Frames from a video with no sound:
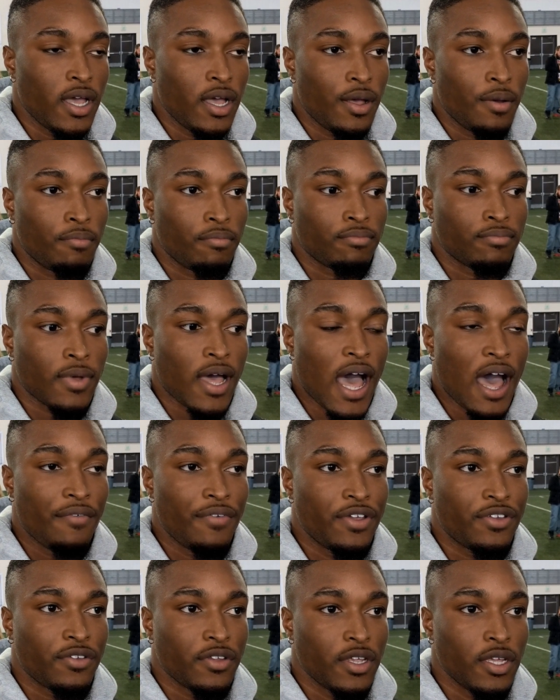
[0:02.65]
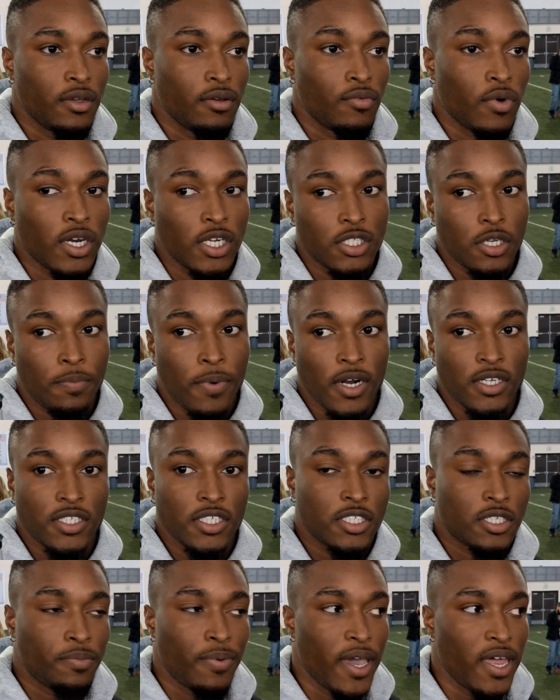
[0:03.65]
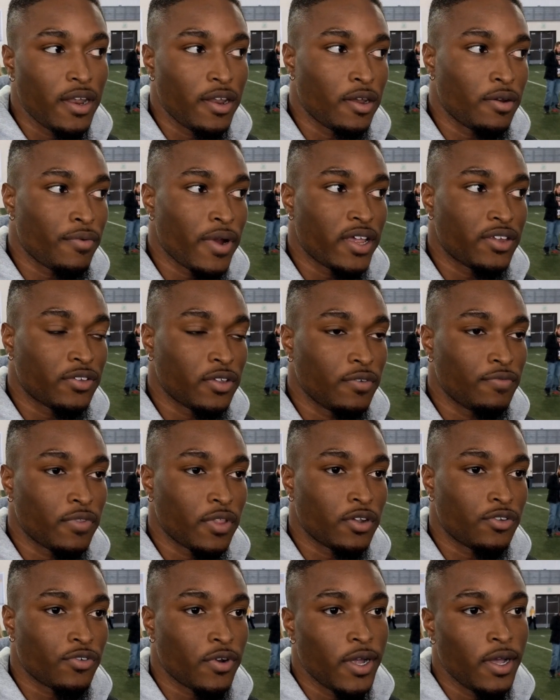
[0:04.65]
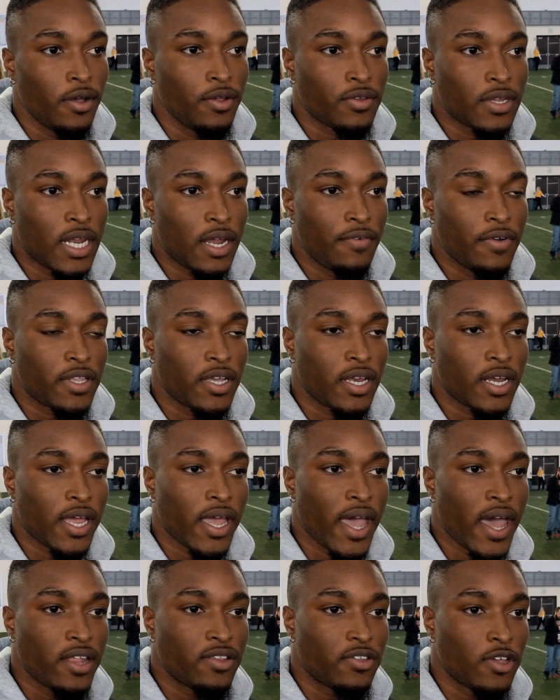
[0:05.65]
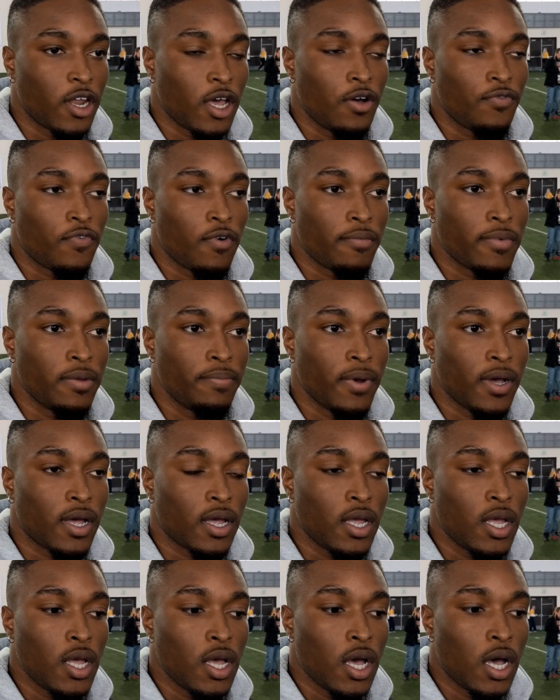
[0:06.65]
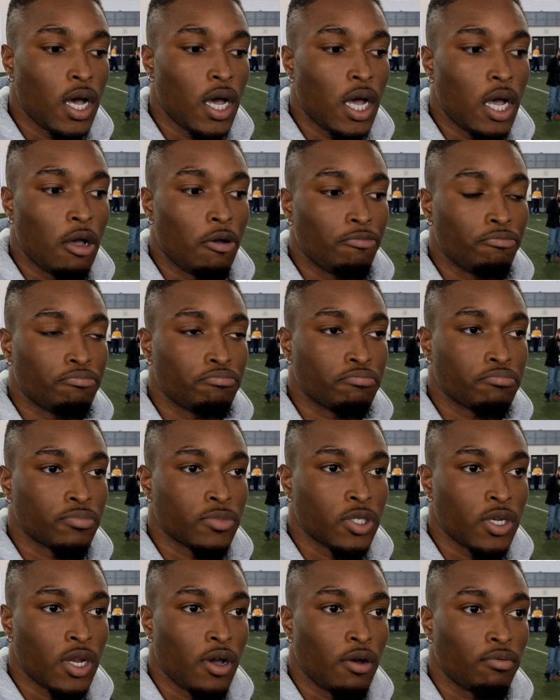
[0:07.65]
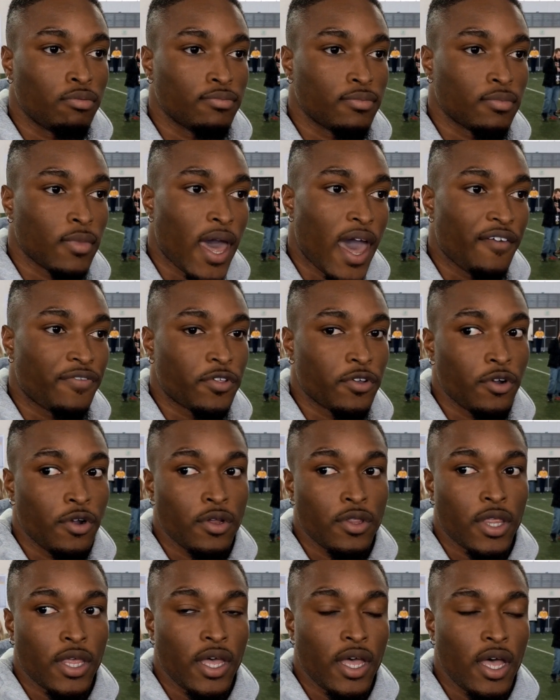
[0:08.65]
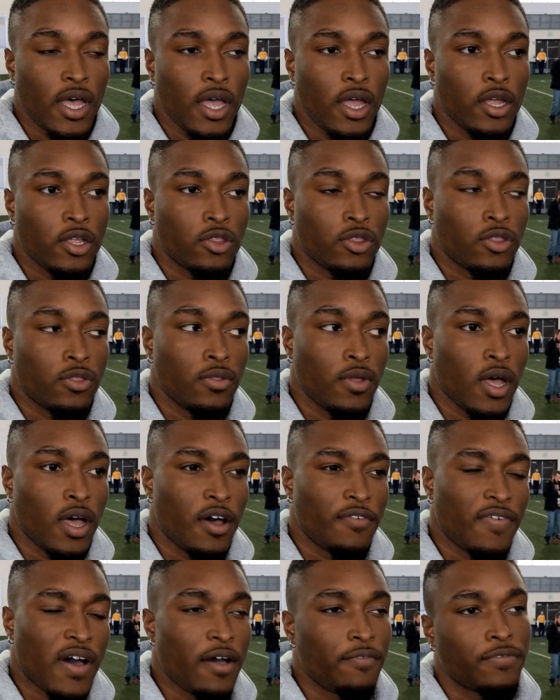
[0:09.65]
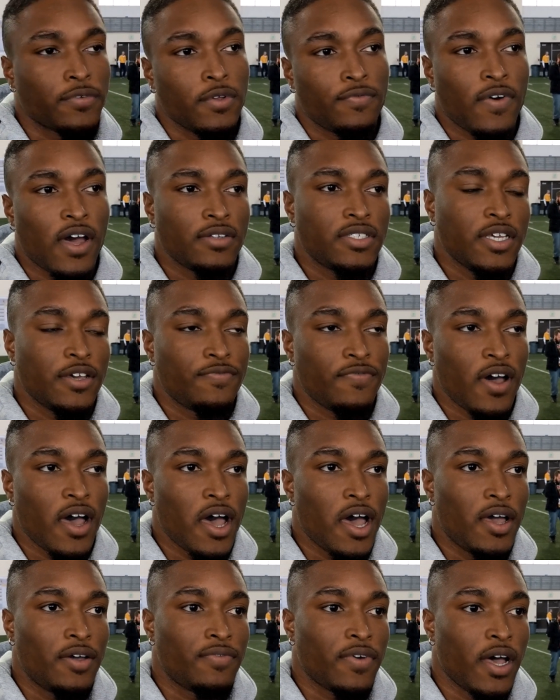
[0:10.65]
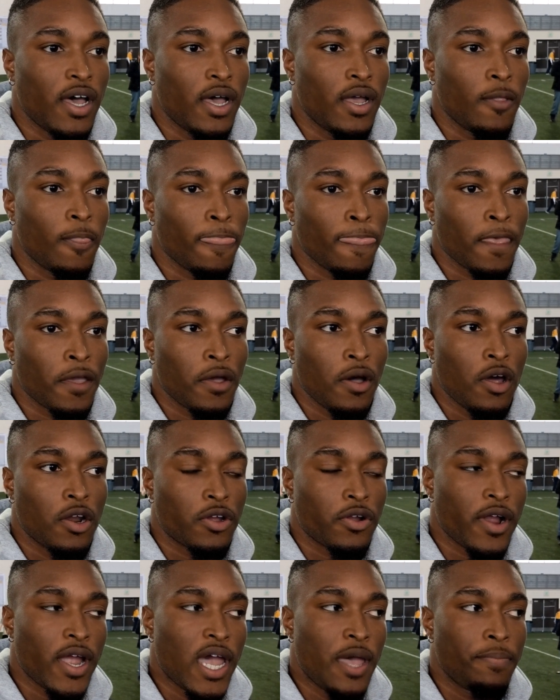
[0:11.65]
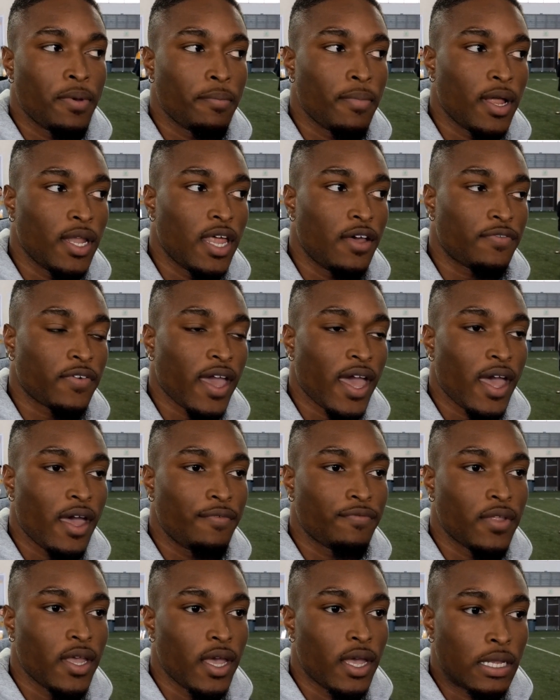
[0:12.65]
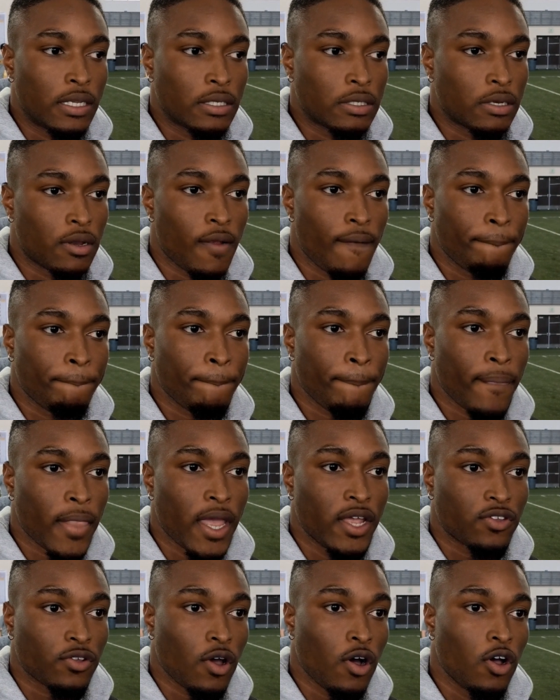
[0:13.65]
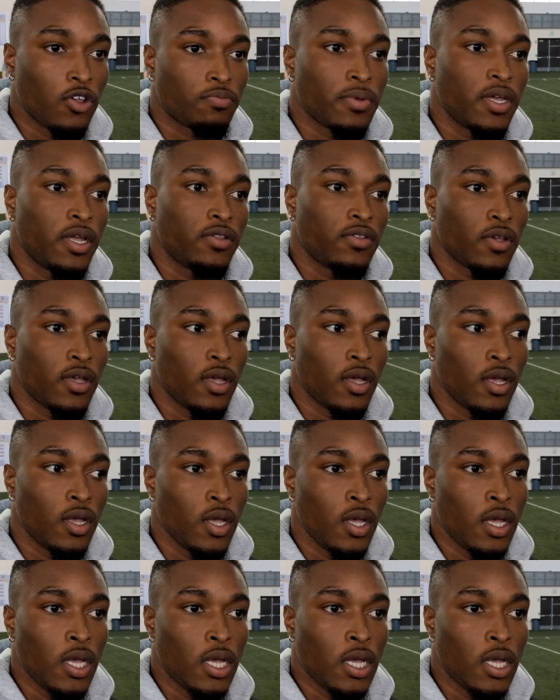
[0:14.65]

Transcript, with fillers: Um, obviously, wanted to participate in the rest of the drills and everything they had set up for me, but um, you know after the uh, five five ten five, I caught a cramp in my left calf that you know has caused me to